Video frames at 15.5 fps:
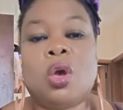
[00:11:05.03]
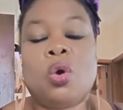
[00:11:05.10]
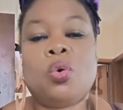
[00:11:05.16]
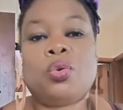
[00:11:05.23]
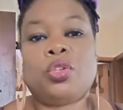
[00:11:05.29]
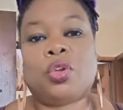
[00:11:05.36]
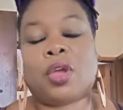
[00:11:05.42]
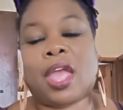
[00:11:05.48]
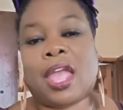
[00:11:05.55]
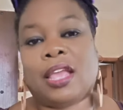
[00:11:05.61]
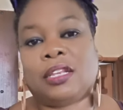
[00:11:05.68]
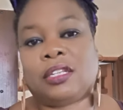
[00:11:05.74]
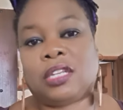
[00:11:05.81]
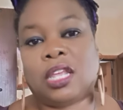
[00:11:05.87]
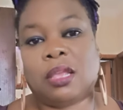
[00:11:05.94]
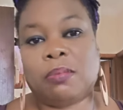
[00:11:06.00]
who your A
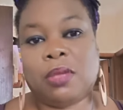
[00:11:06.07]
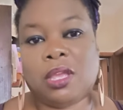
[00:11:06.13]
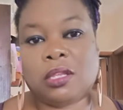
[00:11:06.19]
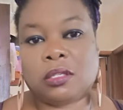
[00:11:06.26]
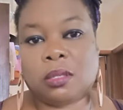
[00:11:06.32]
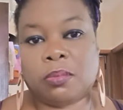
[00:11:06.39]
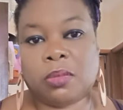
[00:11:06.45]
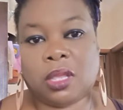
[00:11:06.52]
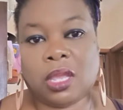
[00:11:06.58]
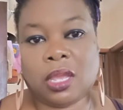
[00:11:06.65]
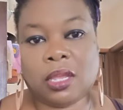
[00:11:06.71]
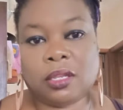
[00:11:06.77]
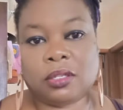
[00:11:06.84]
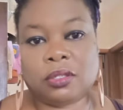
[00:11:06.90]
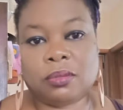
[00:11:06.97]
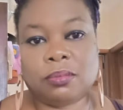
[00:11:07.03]
team is and
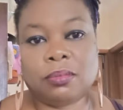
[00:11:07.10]
begin